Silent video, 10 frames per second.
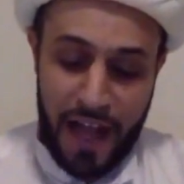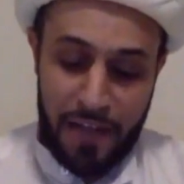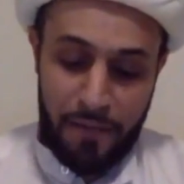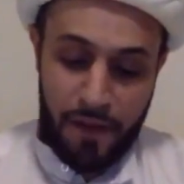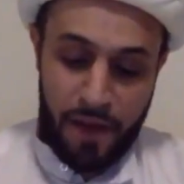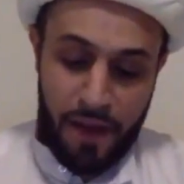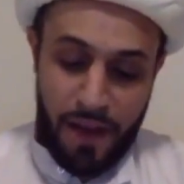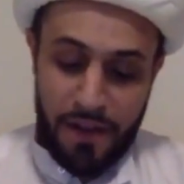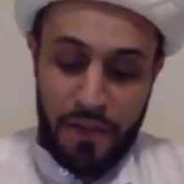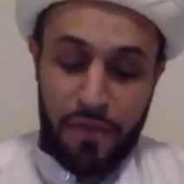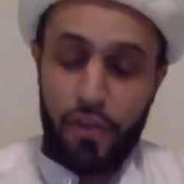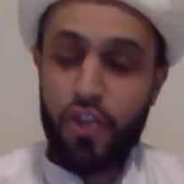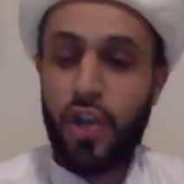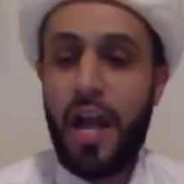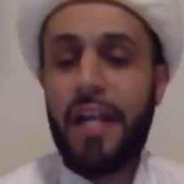time that
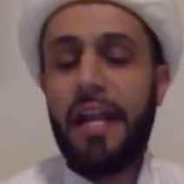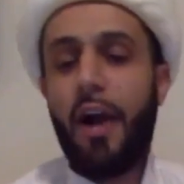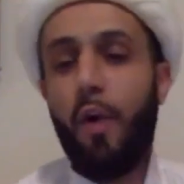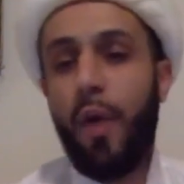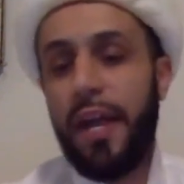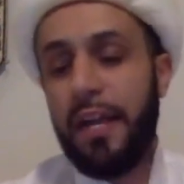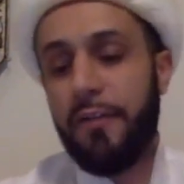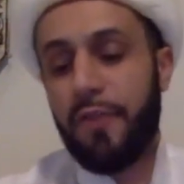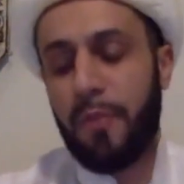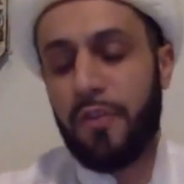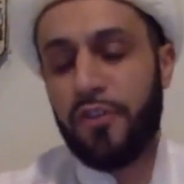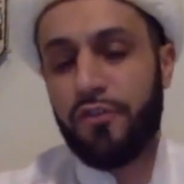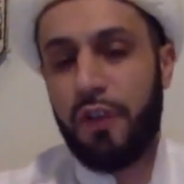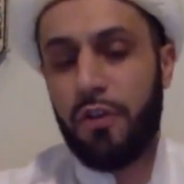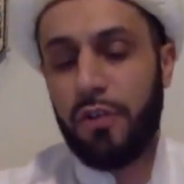they're shying away from the
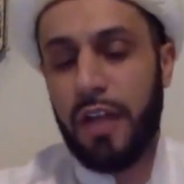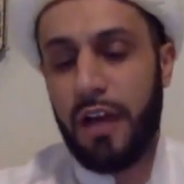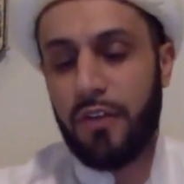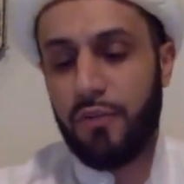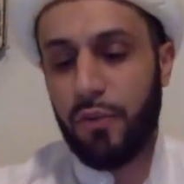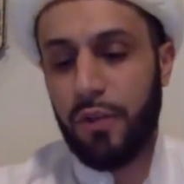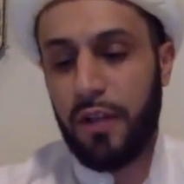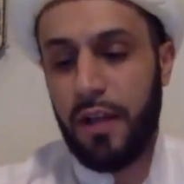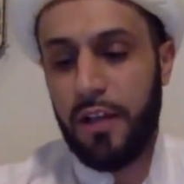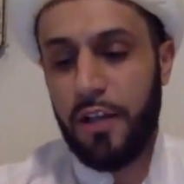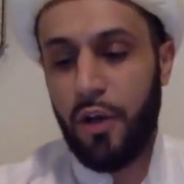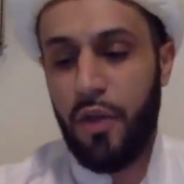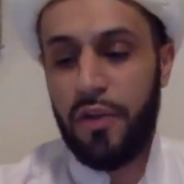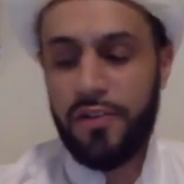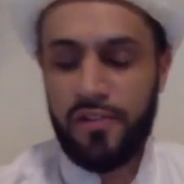struggle, Ya Rasulullah. You
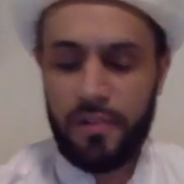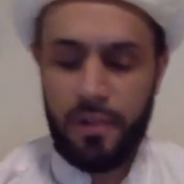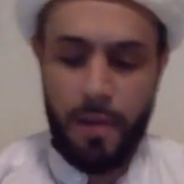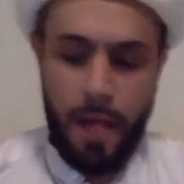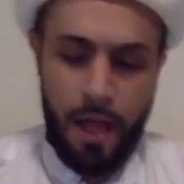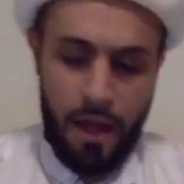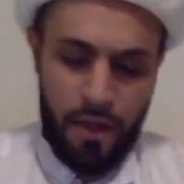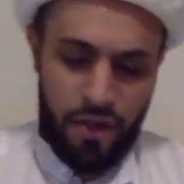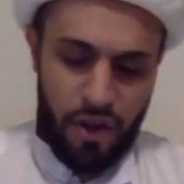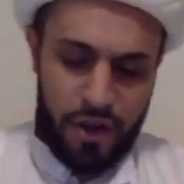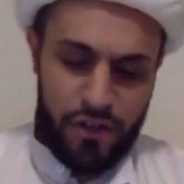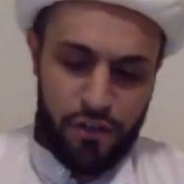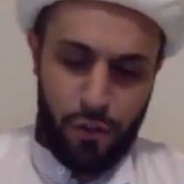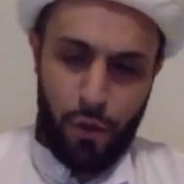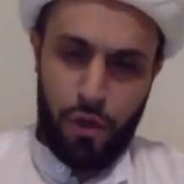know, there are
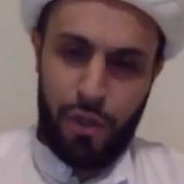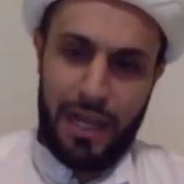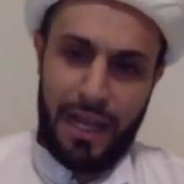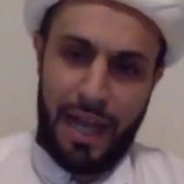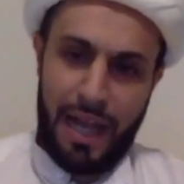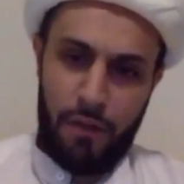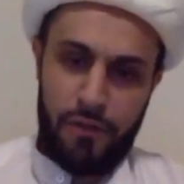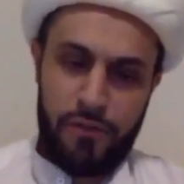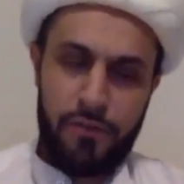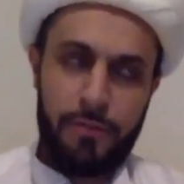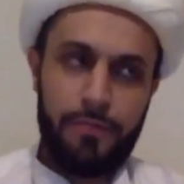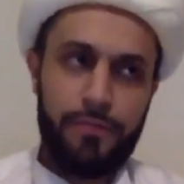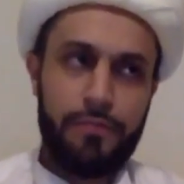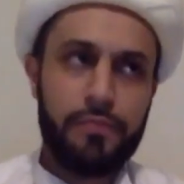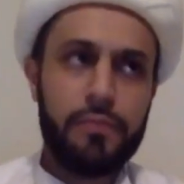historical accounts
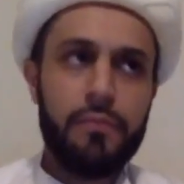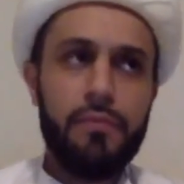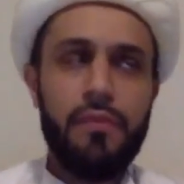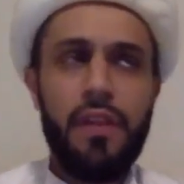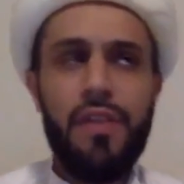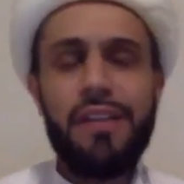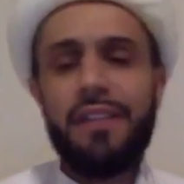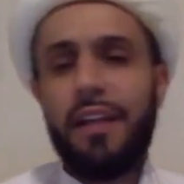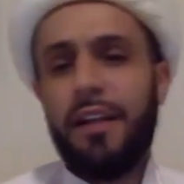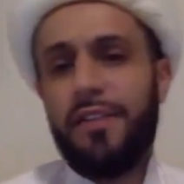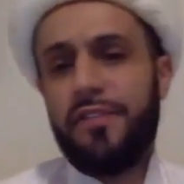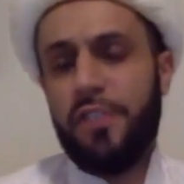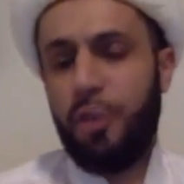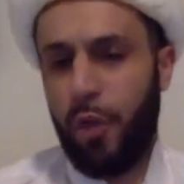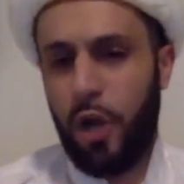that tell
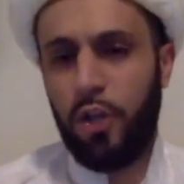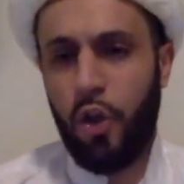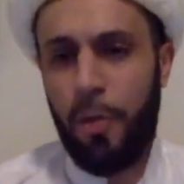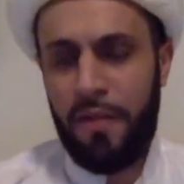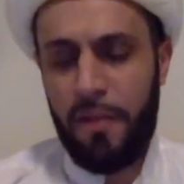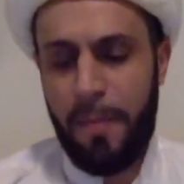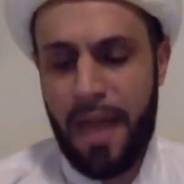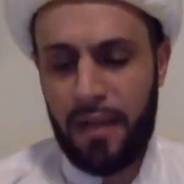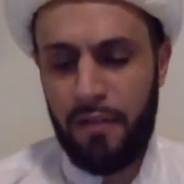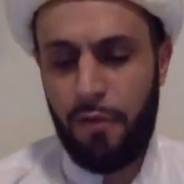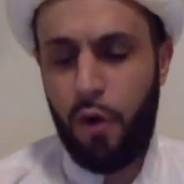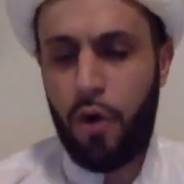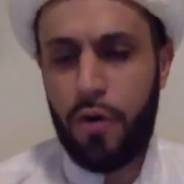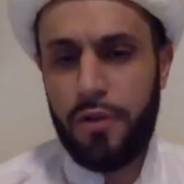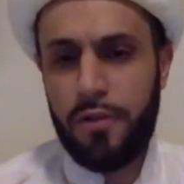us, you know, we all know about the Battle of
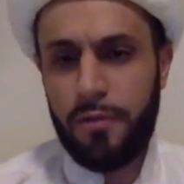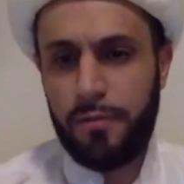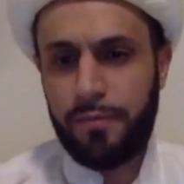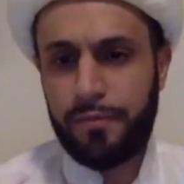Uhud.